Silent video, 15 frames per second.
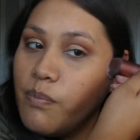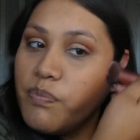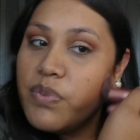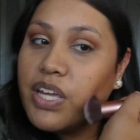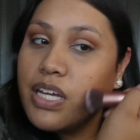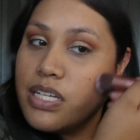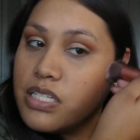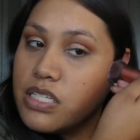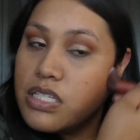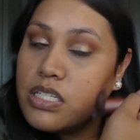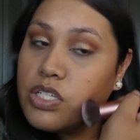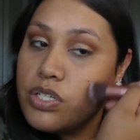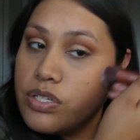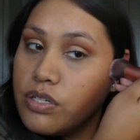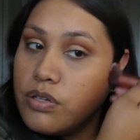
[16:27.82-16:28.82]
is
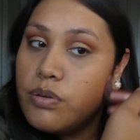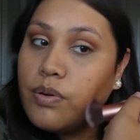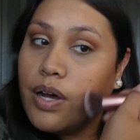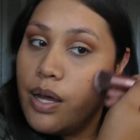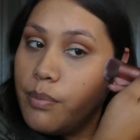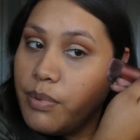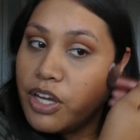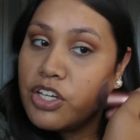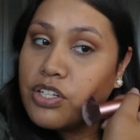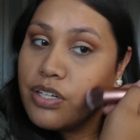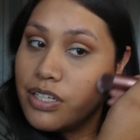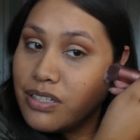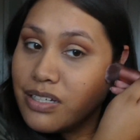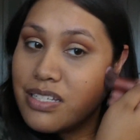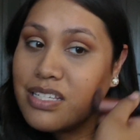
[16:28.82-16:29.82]
to make sure
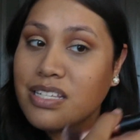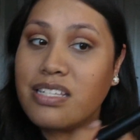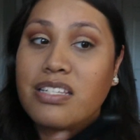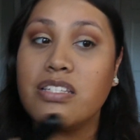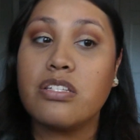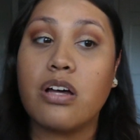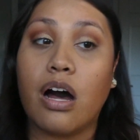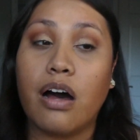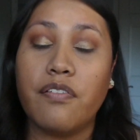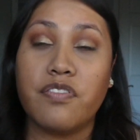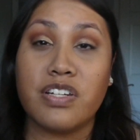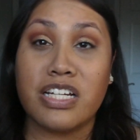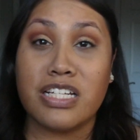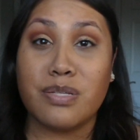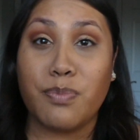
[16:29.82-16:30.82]
it looks as soft
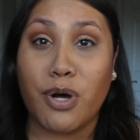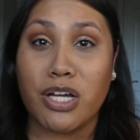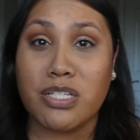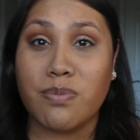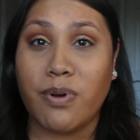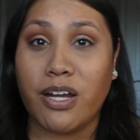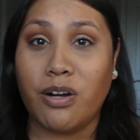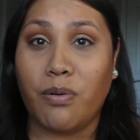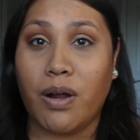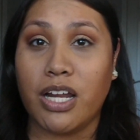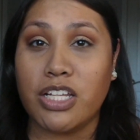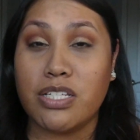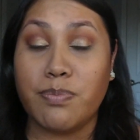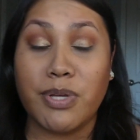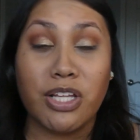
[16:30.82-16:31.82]
as possible. I don't want it
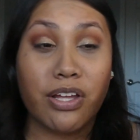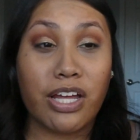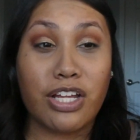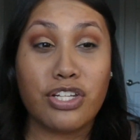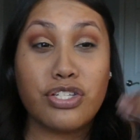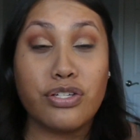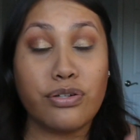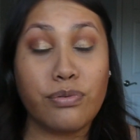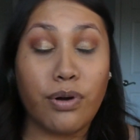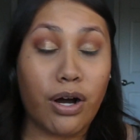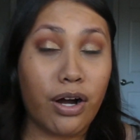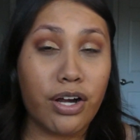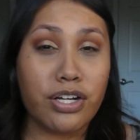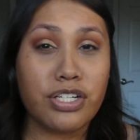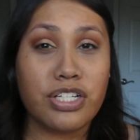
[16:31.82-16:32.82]
to be looking too
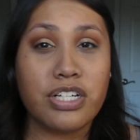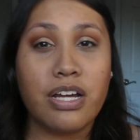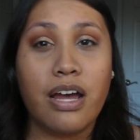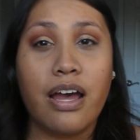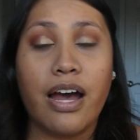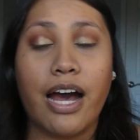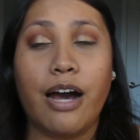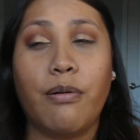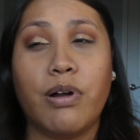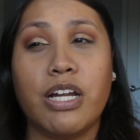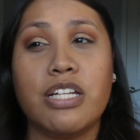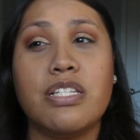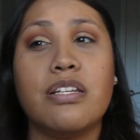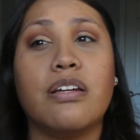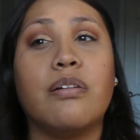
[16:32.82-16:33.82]
harsh. I want
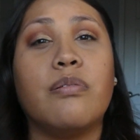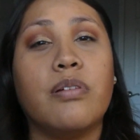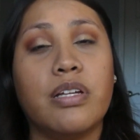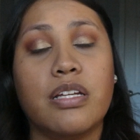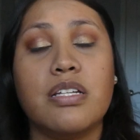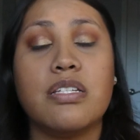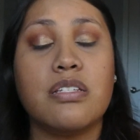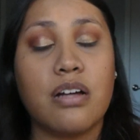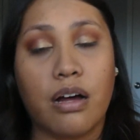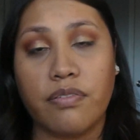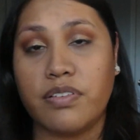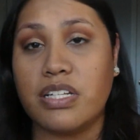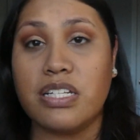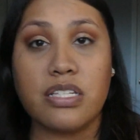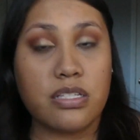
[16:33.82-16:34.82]
it to look really soft
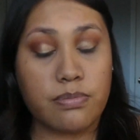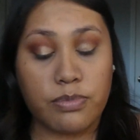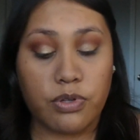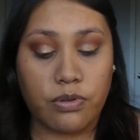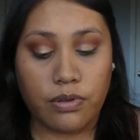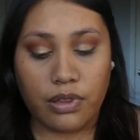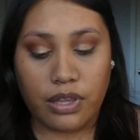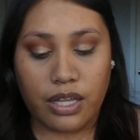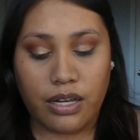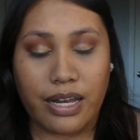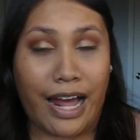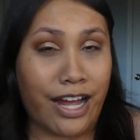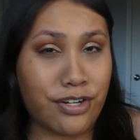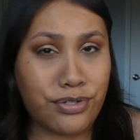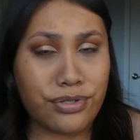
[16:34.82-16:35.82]
and smooth and
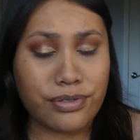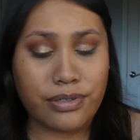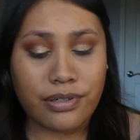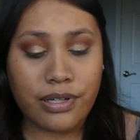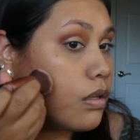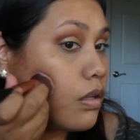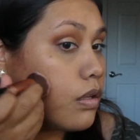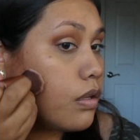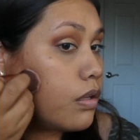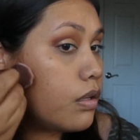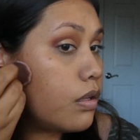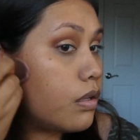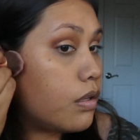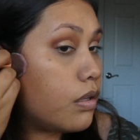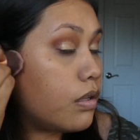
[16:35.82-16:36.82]
natural.
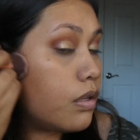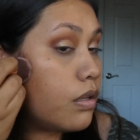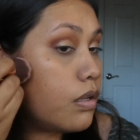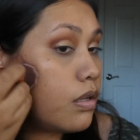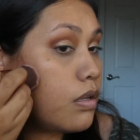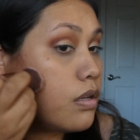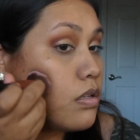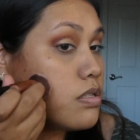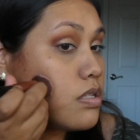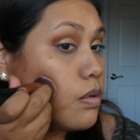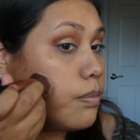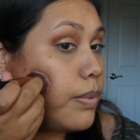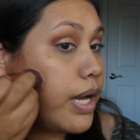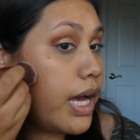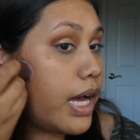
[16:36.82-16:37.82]
So
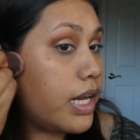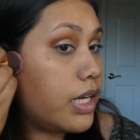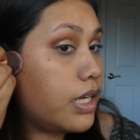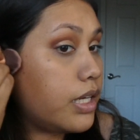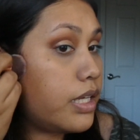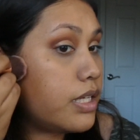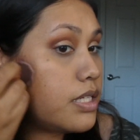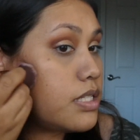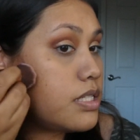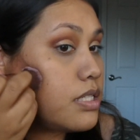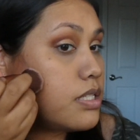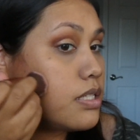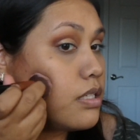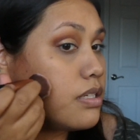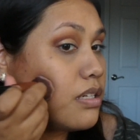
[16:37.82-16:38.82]
patting
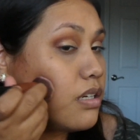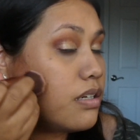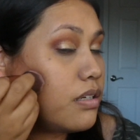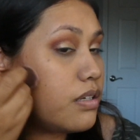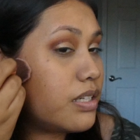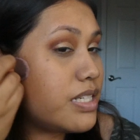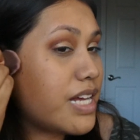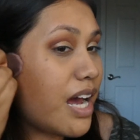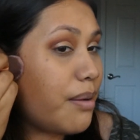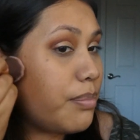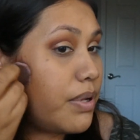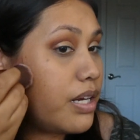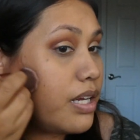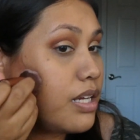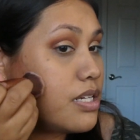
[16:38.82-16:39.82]
it, or
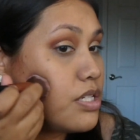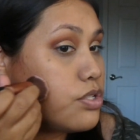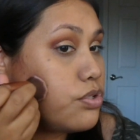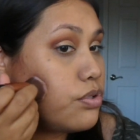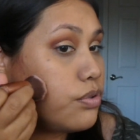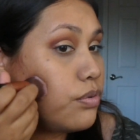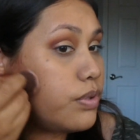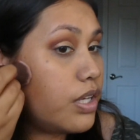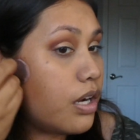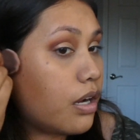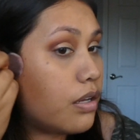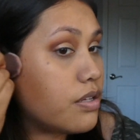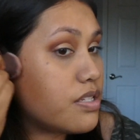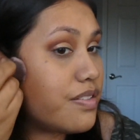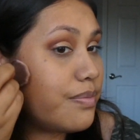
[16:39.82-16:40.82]
tapping it into the
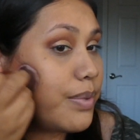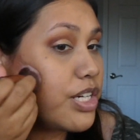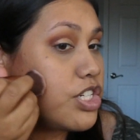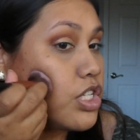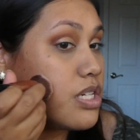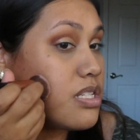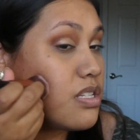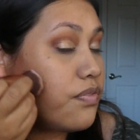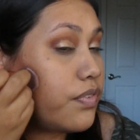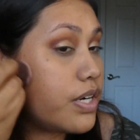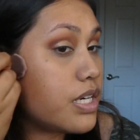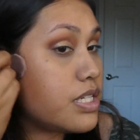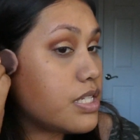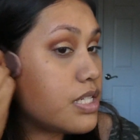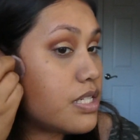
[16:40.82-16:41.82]
hollows of my cheeks
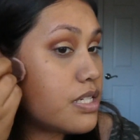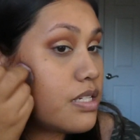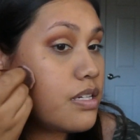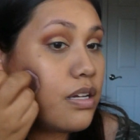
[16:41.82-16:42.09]
first.